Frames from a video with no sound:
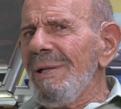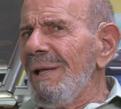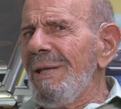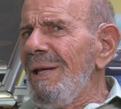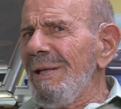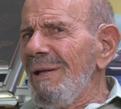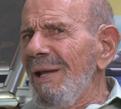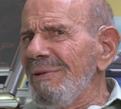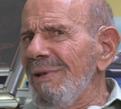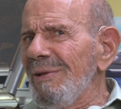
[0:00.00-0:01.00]
They can't
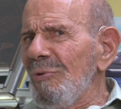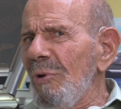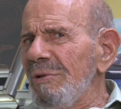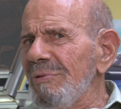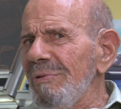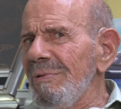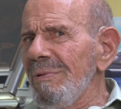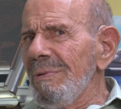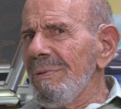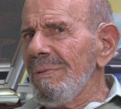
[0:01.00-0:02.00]
ask that question.
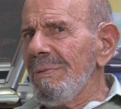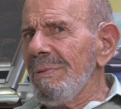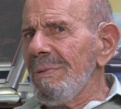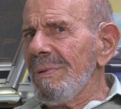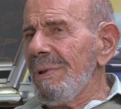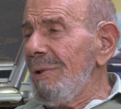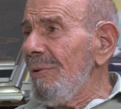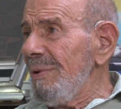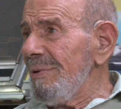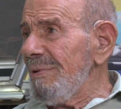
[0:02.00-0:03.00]
Do
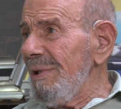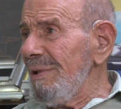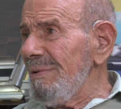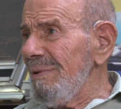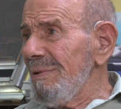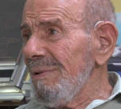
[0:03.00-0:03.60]
you understand?